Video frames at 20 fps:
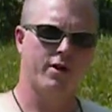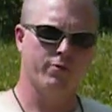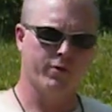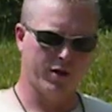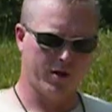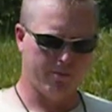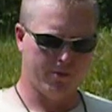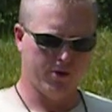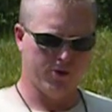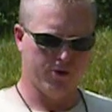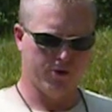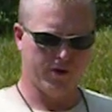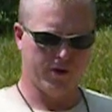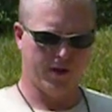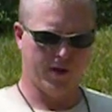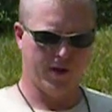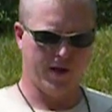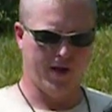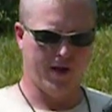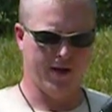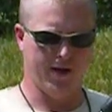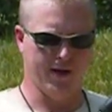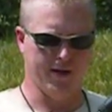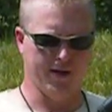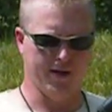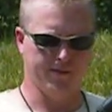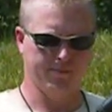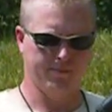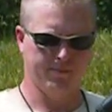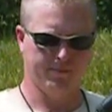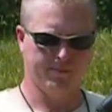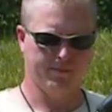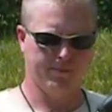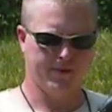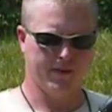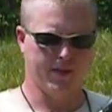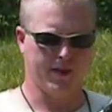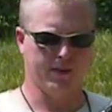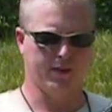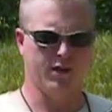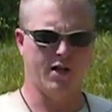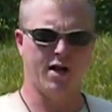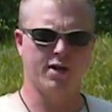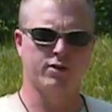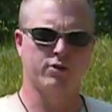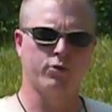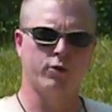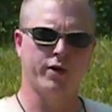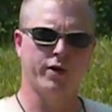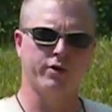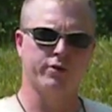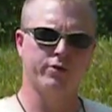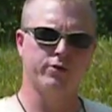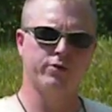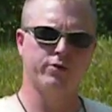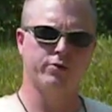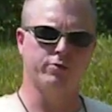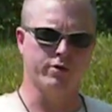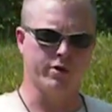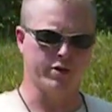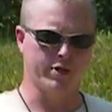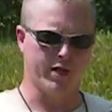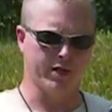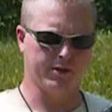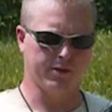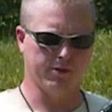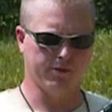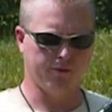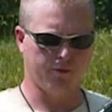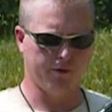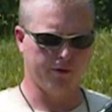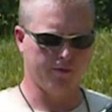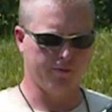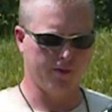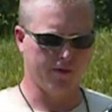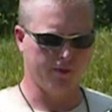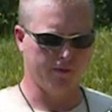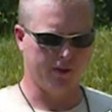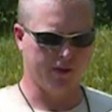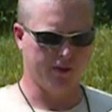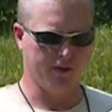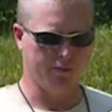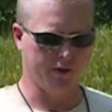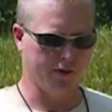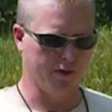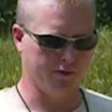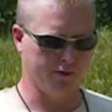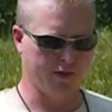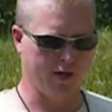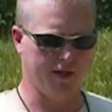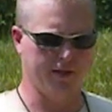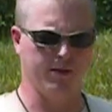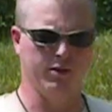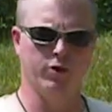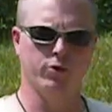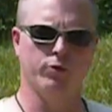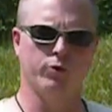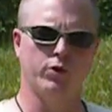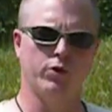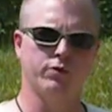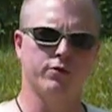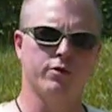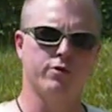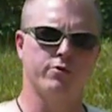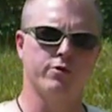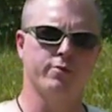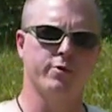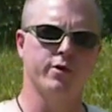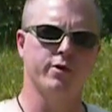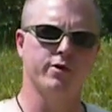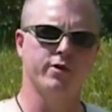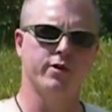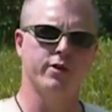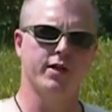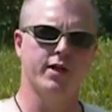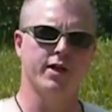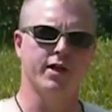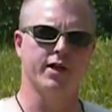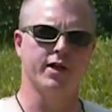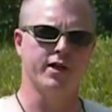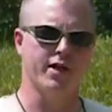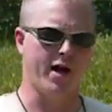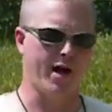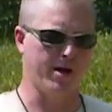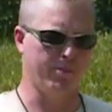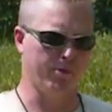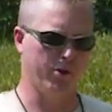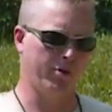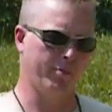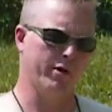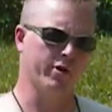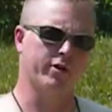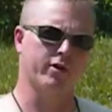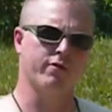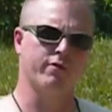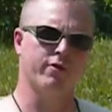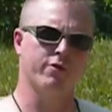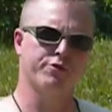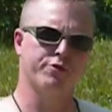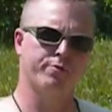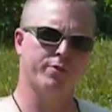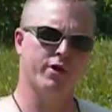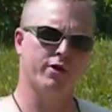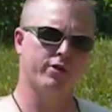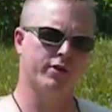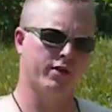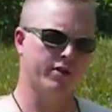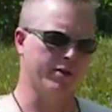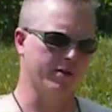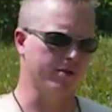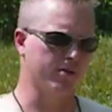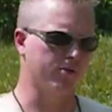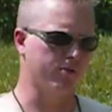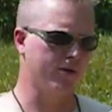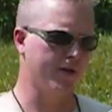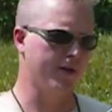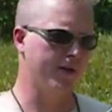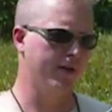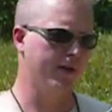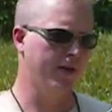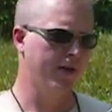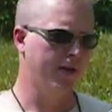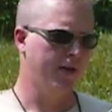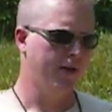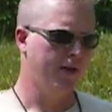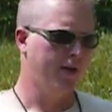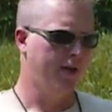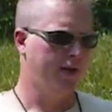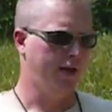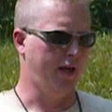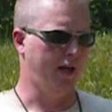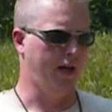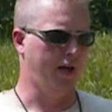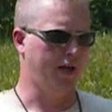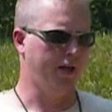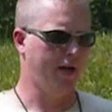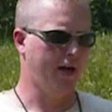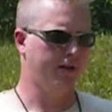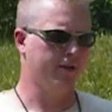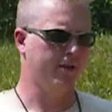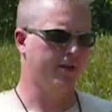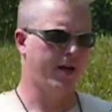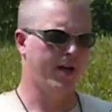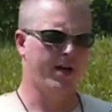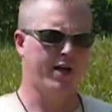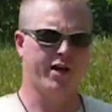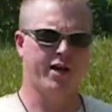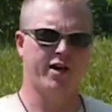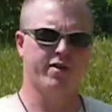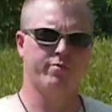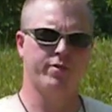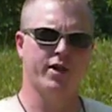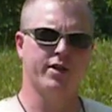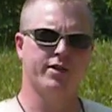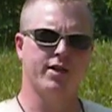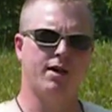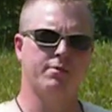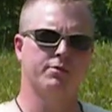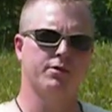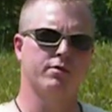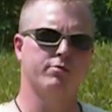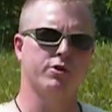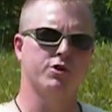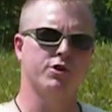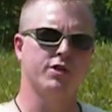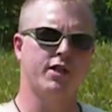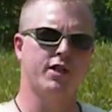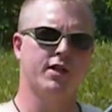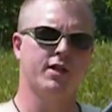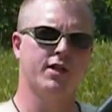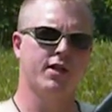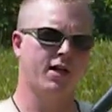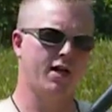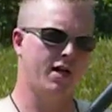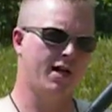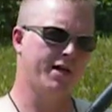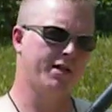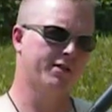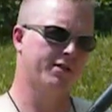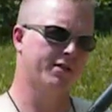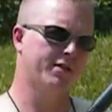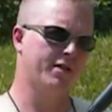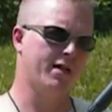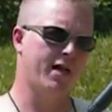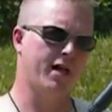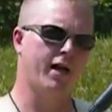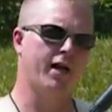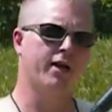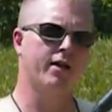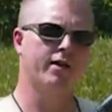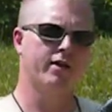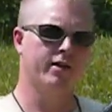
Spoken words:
Today we're going to be shooting a Glock 22, which is actually a 40 Smith & Wesson, but this one has a Lone Wolf Distributors 9mm conversion barrel in it that is threaded. And attached to that I have my Thompson Machine Isis-9